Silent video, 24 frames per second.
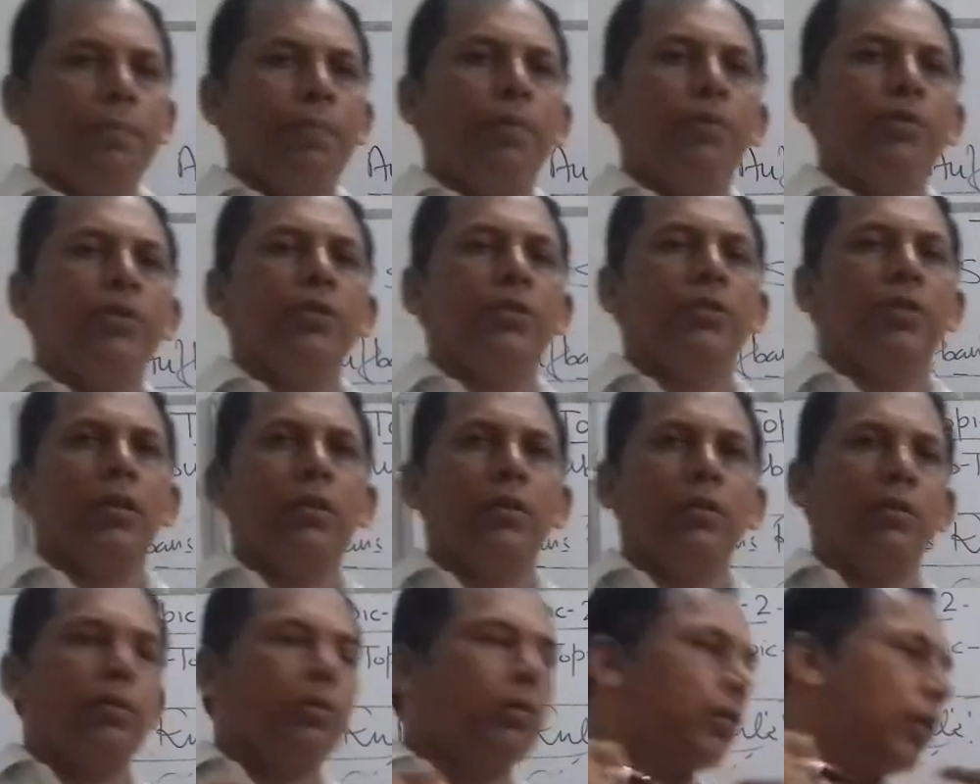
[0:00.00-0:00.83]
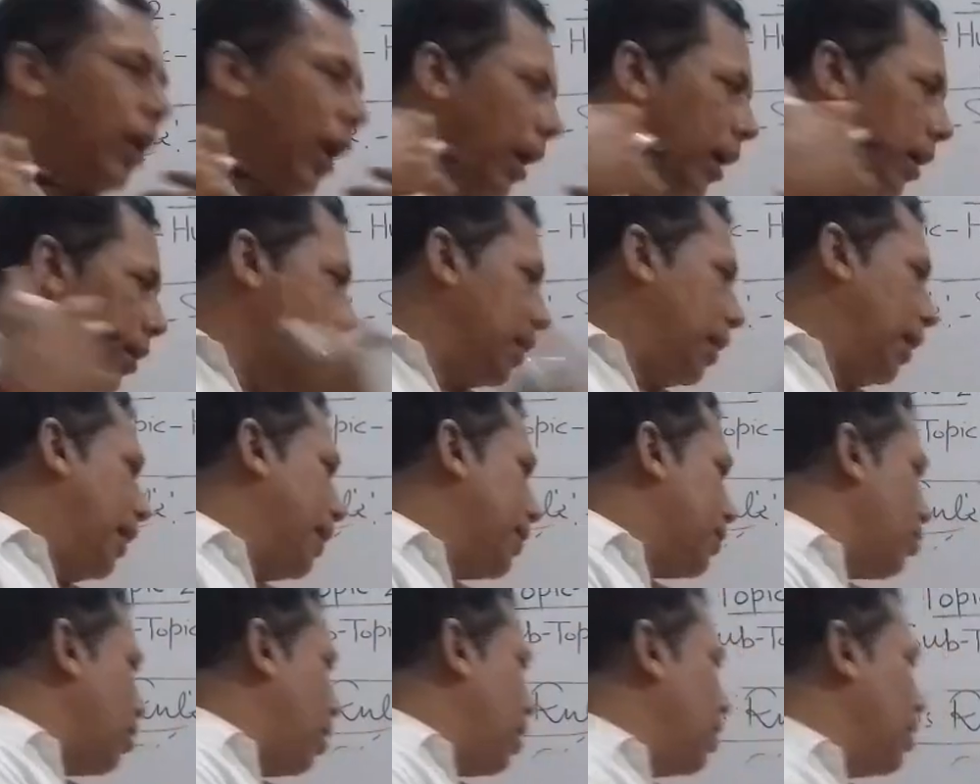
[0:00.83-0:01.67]
in position to write the
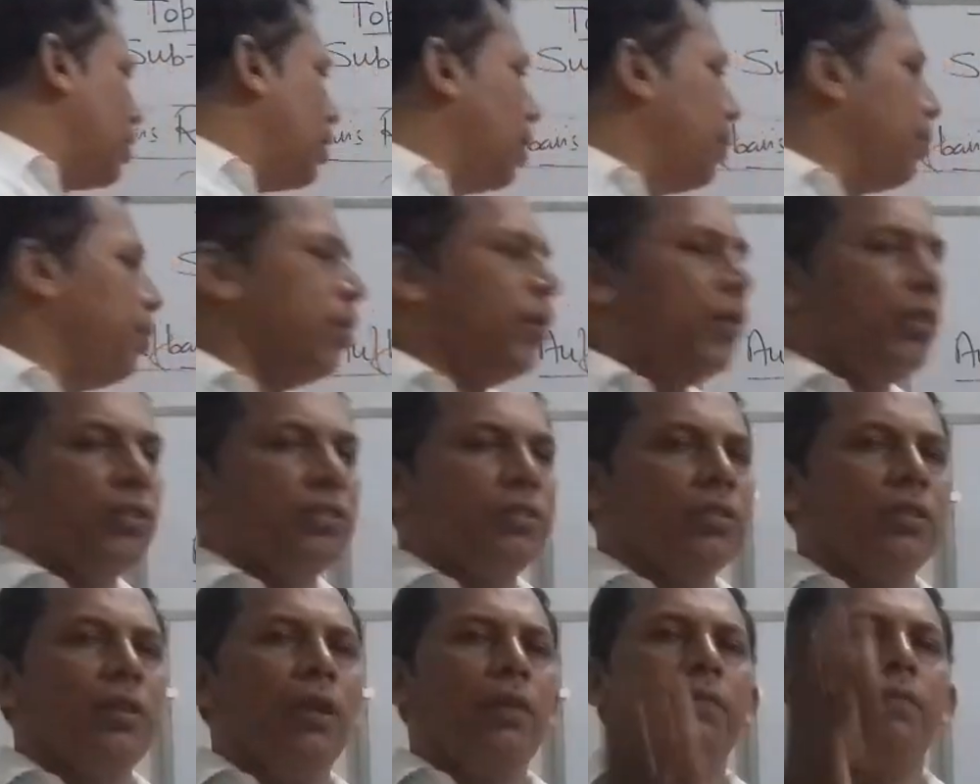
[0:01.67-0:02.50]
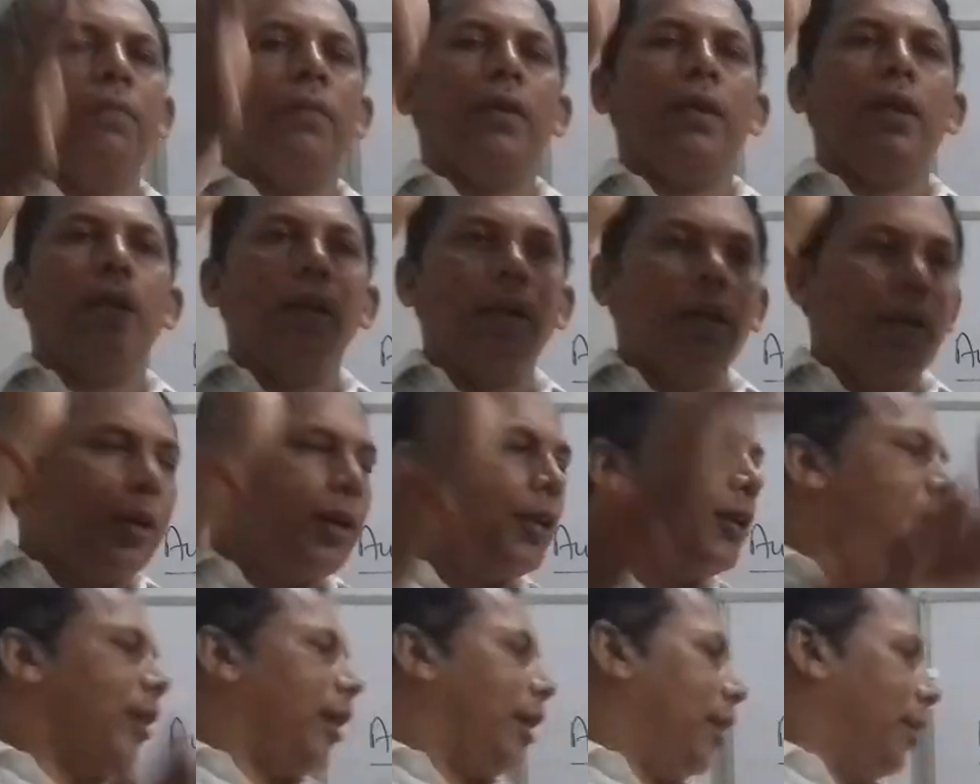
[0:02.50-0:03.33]
electronic configuration of
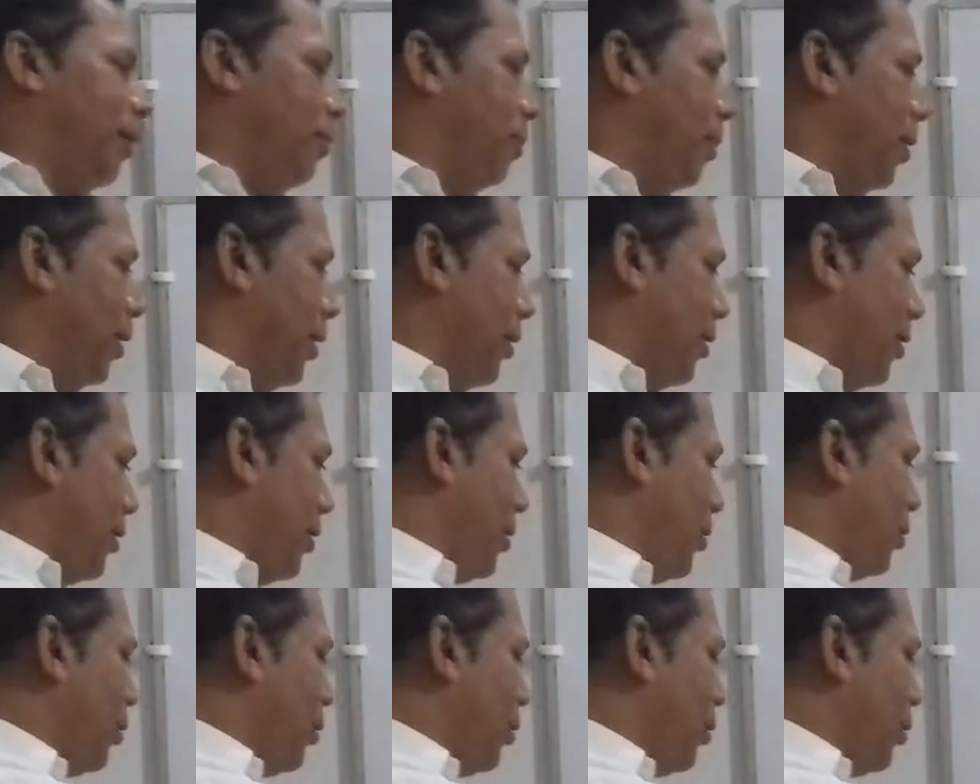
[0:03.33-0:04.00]
any element.